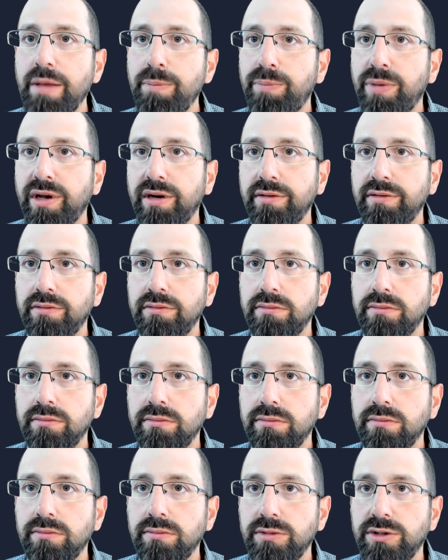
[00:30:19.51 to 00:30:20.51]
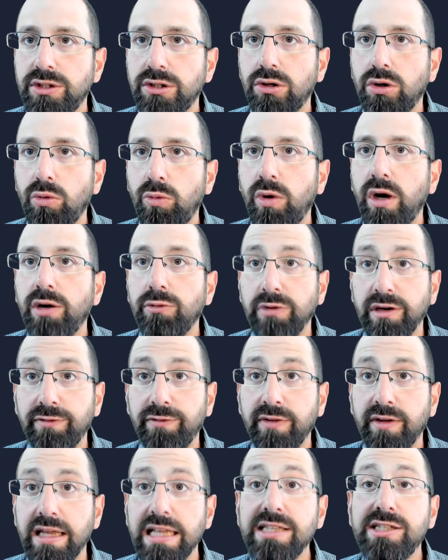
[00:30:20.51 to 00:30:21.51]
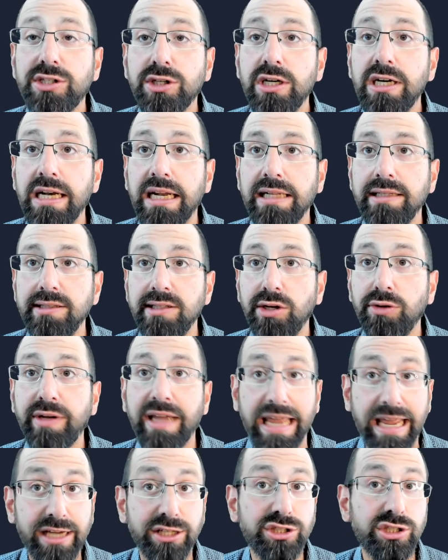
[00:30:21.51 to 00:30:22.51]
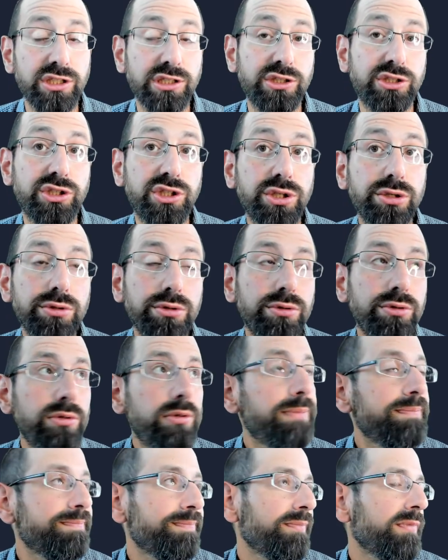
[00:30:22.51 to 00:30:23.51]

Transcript: But 0, 1, we've inserted at location 2.